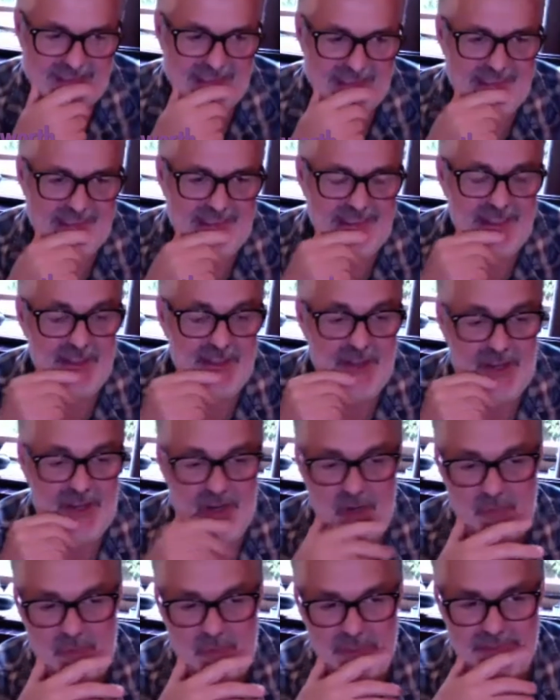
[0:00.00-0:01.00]
You know, the
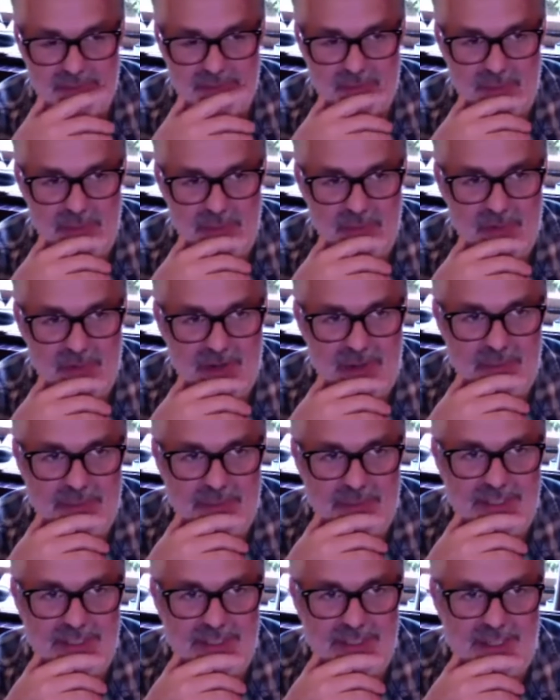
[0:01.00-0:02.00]
hope was that we were able
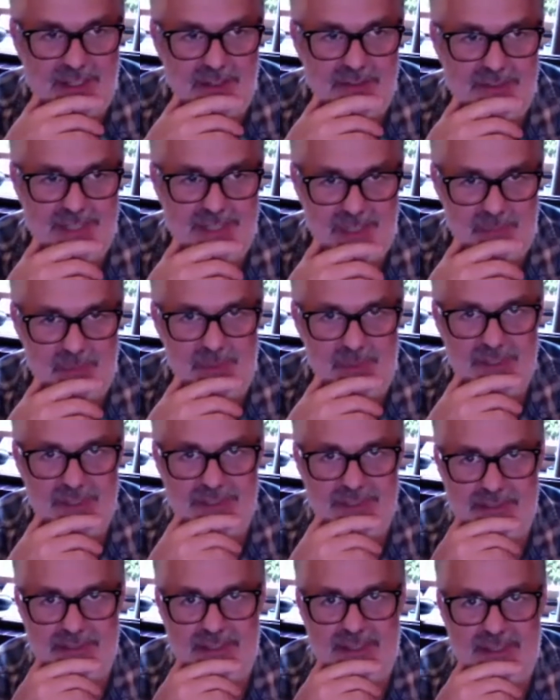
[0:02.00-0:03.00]
to go deeper into
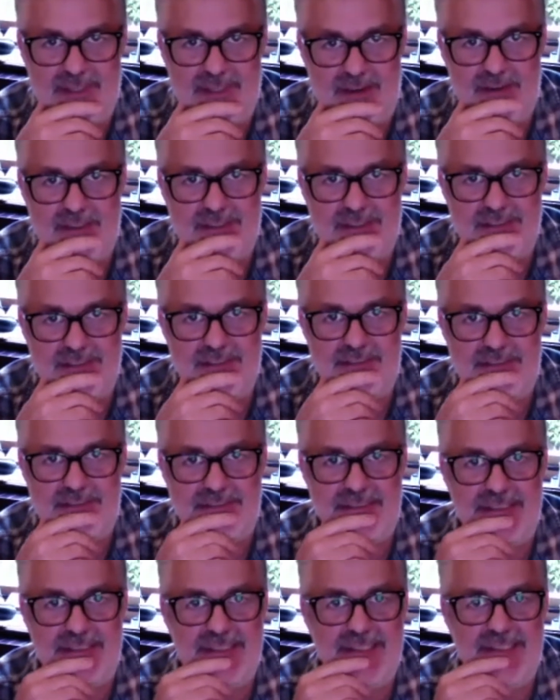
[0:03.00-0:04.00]
the characters
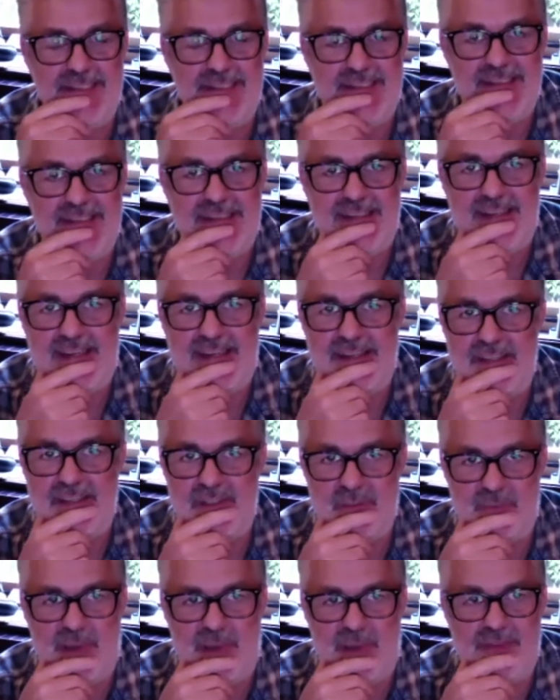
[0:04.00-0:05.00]
mm-hmm. and
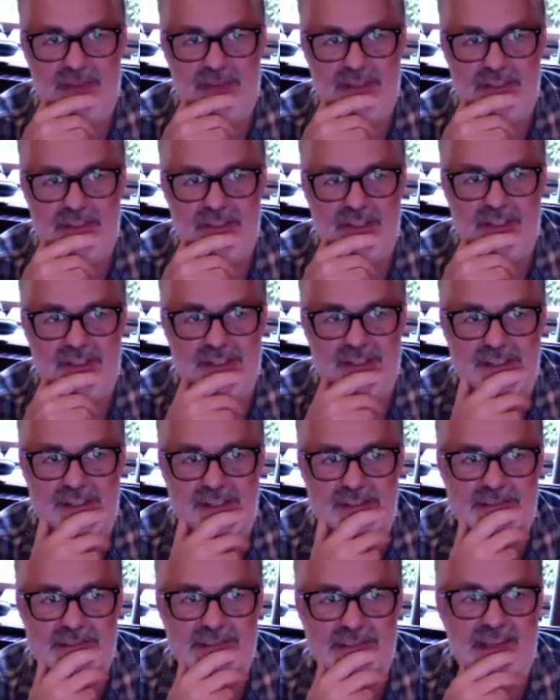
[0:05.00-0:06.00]
expand their
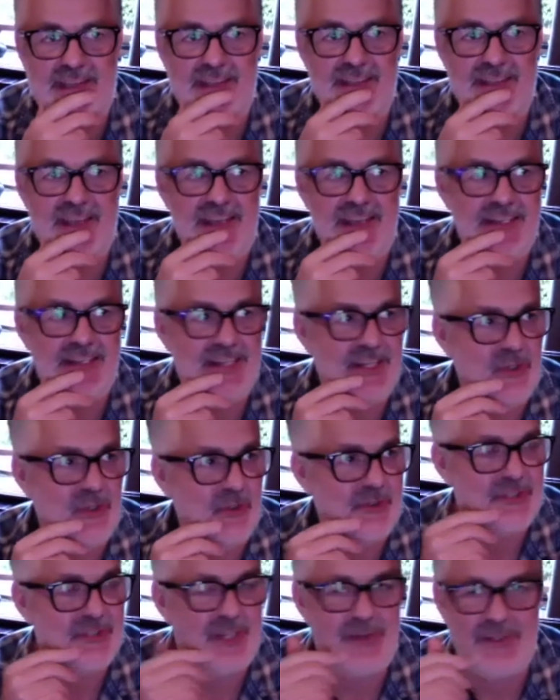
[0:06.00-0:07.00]
journeys, and then and
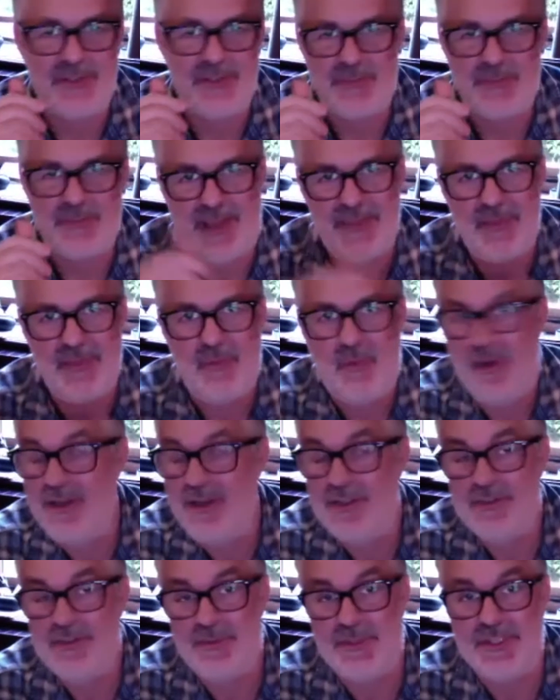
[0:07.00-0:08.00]
also expand the
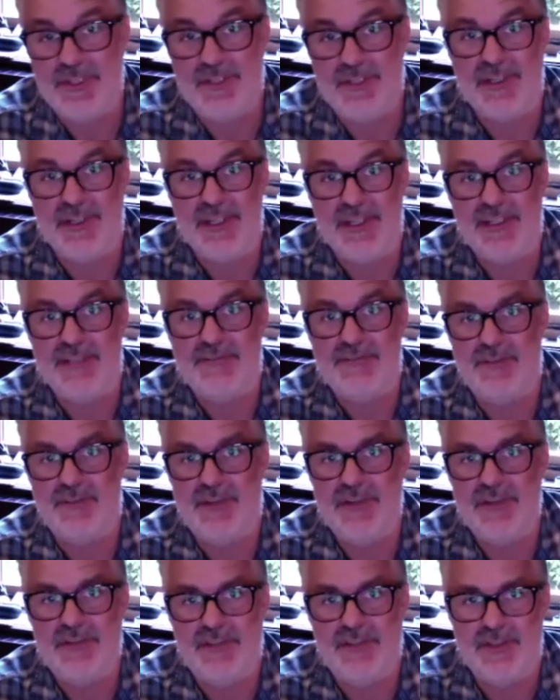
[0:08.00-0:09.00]
world to a degree, and sort of
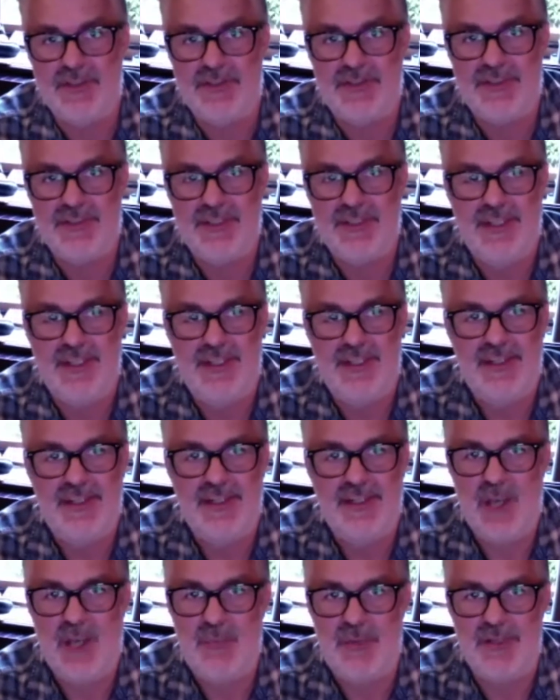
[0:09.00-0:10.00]
introduce a
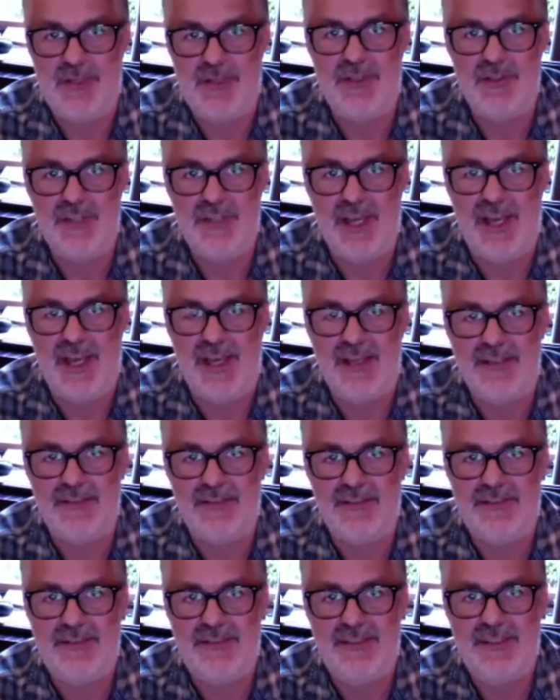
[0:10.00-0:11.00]
couple of new
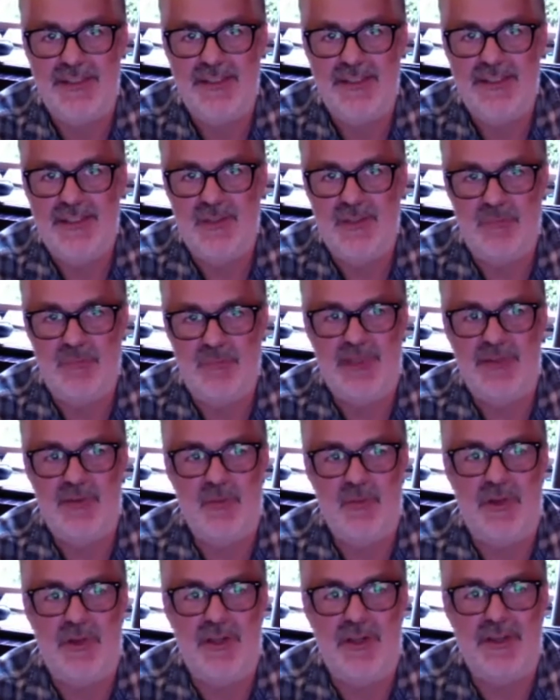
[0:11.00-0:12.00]
gangs and build the
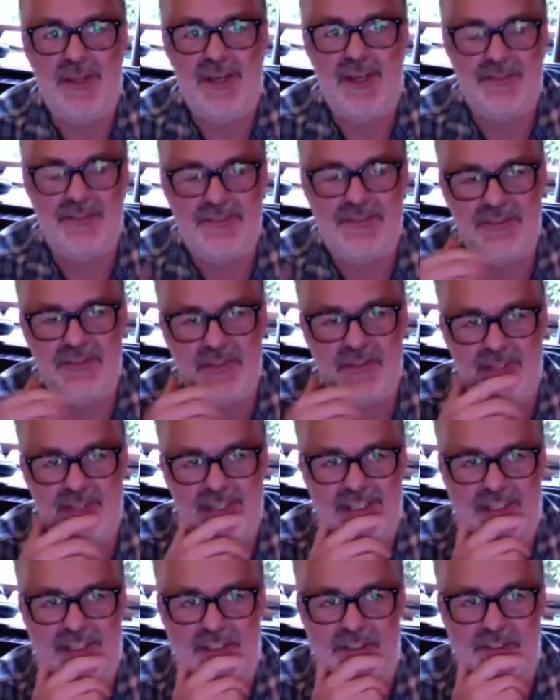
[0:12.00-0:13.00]
world out to sort of
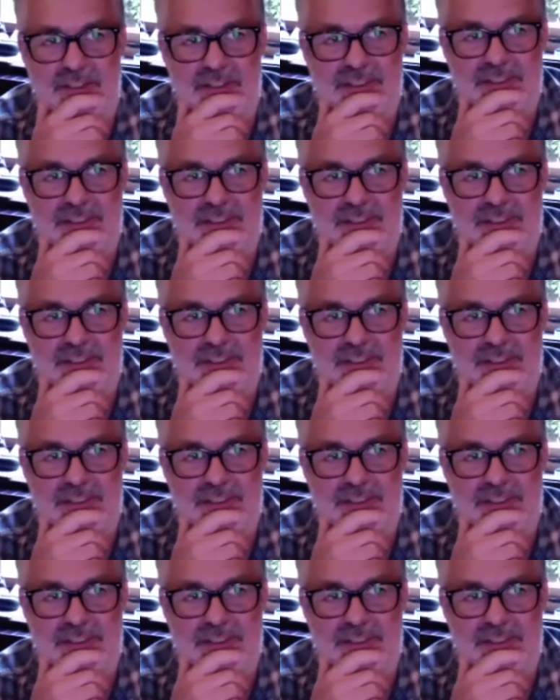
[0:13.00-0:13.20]
include